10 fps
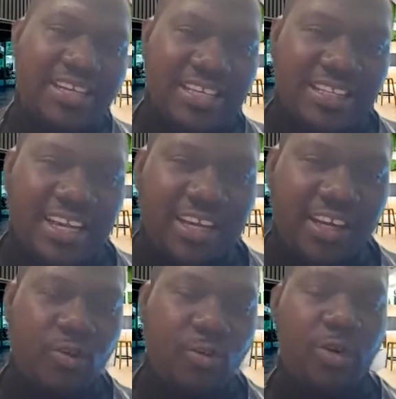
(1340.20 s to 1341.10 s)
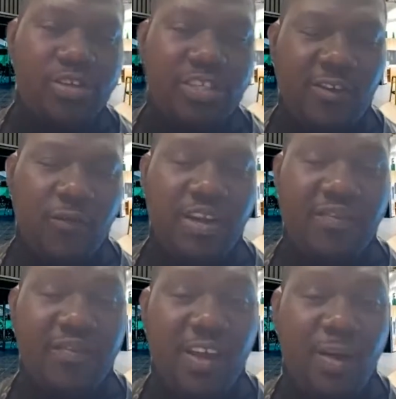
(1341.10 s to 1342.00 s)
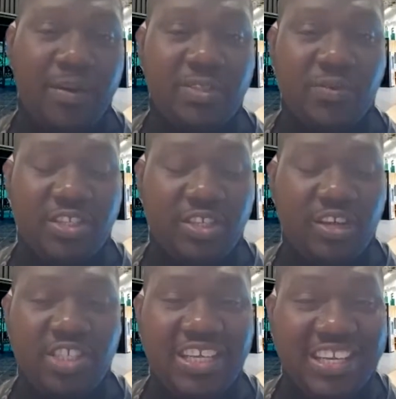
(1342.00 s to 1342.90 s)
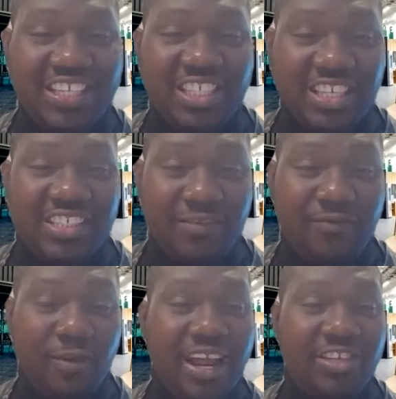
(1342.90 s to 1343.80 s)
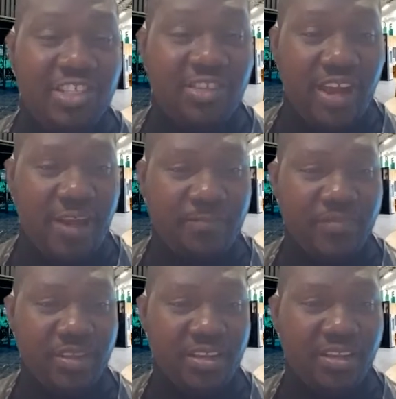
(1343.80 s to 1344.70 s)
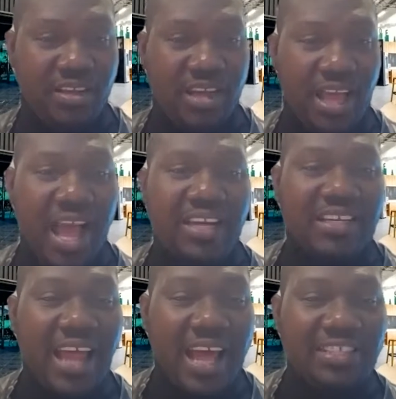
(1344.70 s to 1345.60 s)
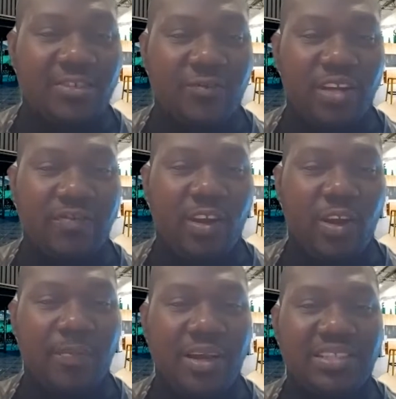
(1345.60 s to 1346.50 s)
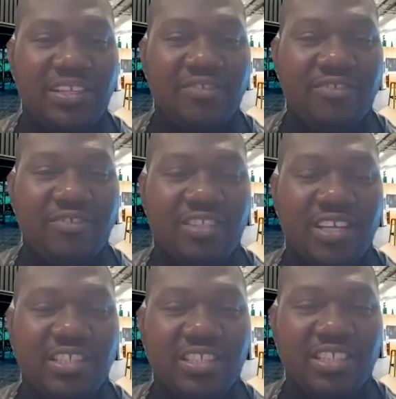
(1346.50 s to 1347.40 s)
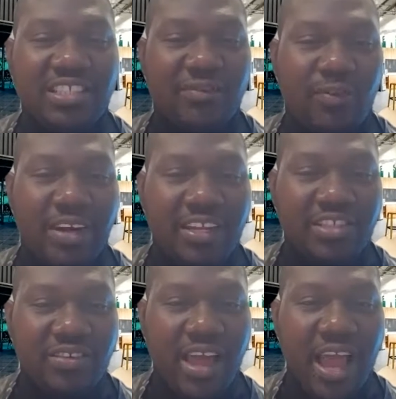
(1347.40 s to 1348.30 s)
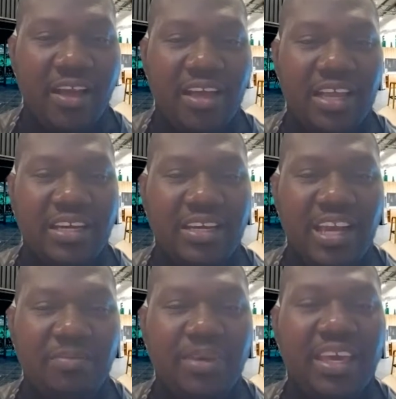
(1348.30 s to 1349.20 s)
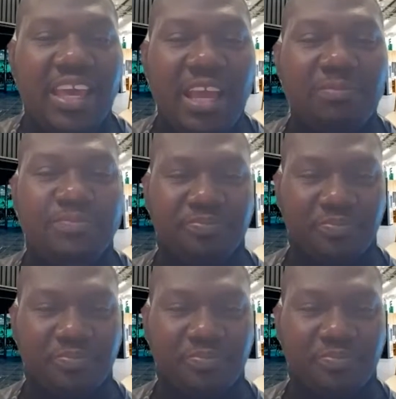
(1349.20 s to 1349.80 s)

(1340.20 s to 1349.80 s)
created a group called the Software Developers Research Initiative for Nigeria. And that Software Developers Research Initiative for Nigeria then became